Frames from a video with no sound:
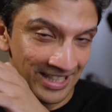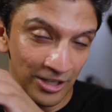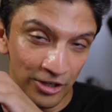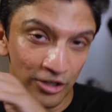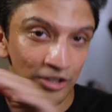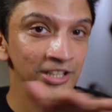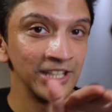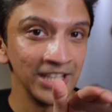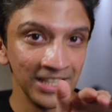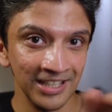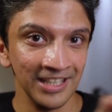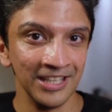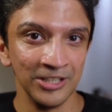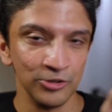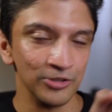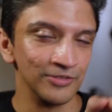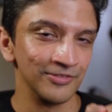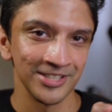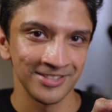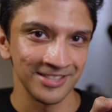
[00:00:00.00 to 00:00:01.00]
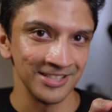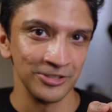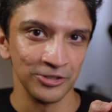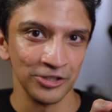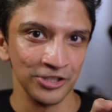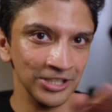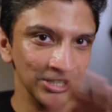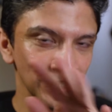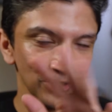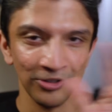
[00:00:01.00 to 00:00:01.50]
early in your investing
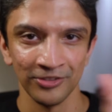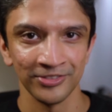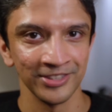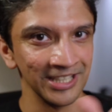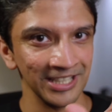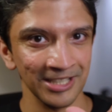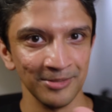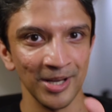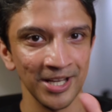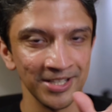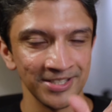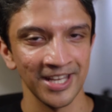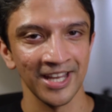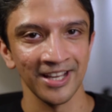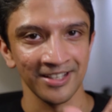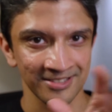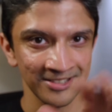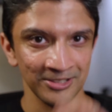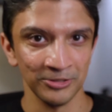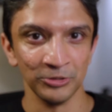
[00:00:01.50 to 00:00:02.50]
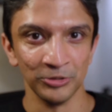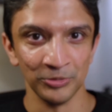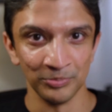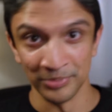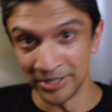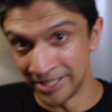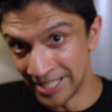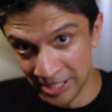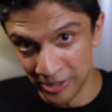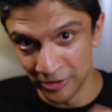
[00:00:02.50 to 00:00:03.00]
journey, you're not thinking about tax at all,
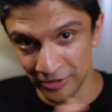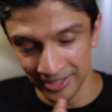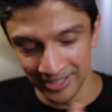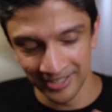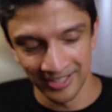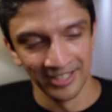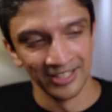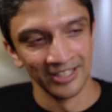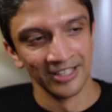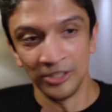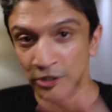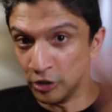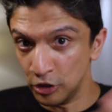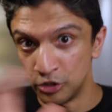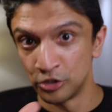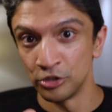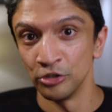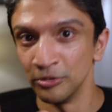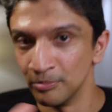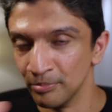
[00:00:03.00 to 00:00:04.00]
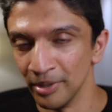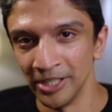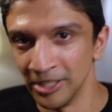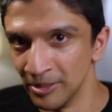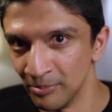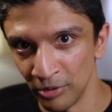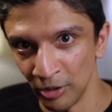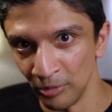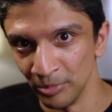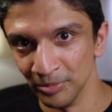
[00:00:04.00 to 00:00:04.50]
potentially. You should, but
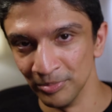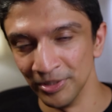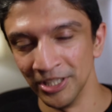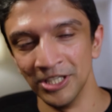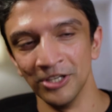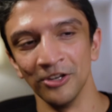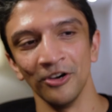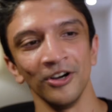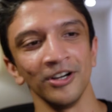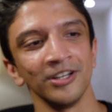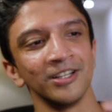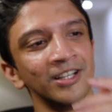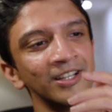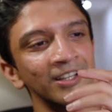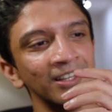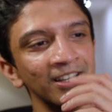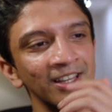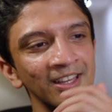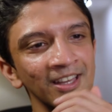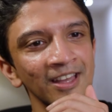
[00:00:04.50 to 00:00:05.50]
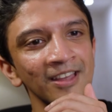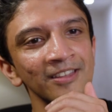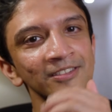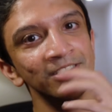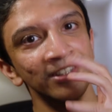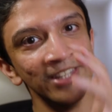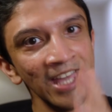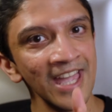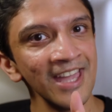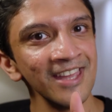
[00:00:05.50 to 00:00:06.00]
you're probably not.
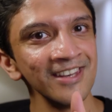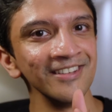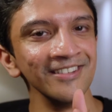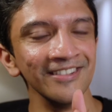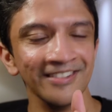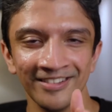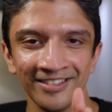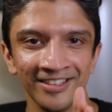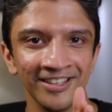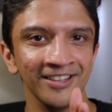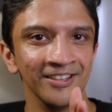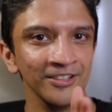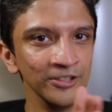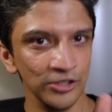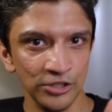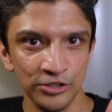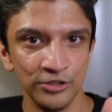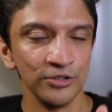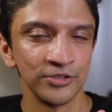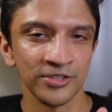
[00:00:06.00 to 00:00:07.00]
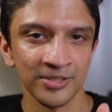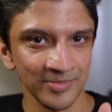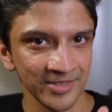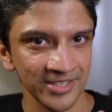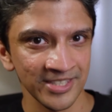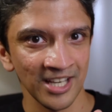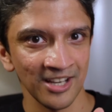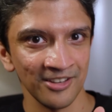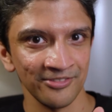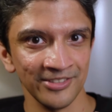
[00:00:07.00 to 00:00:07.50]
Then you do some
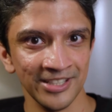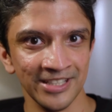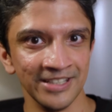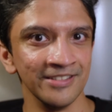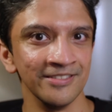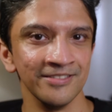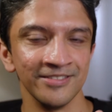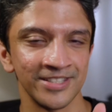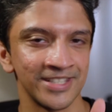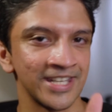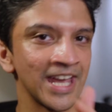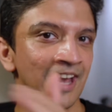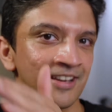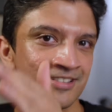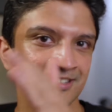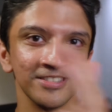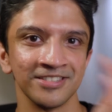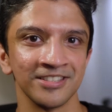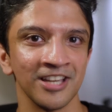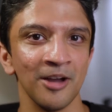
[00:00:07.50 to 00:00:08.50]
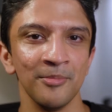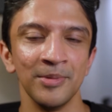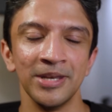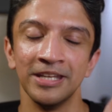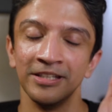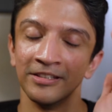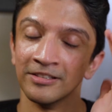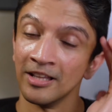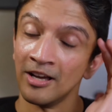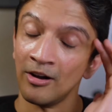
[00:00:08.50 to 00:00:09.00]
stuff and taxes come in
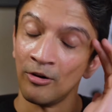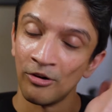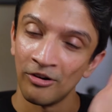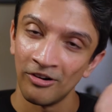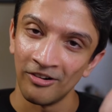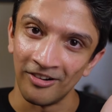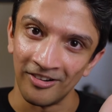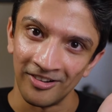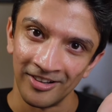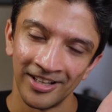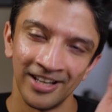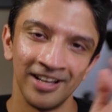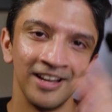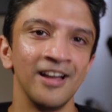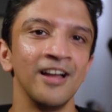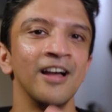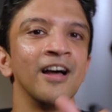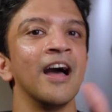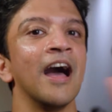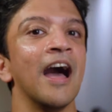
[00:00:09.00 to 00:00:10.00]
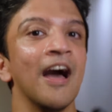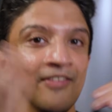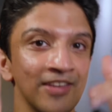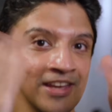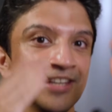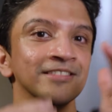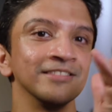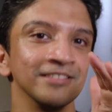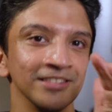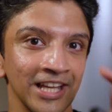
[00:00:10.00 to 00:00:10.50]
and you're like, oh. And
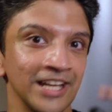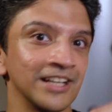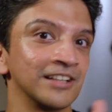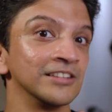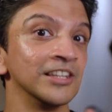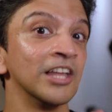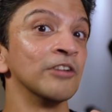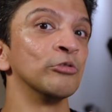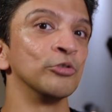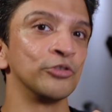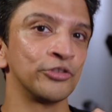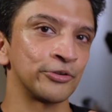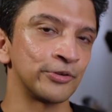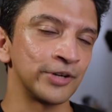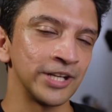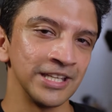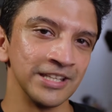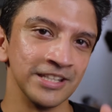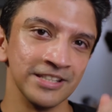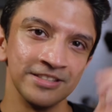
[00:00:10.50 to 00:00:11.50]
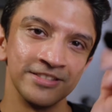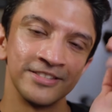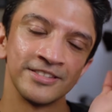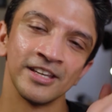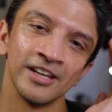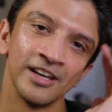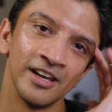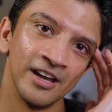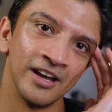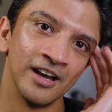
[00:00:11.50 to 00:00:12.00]
then level 3 is,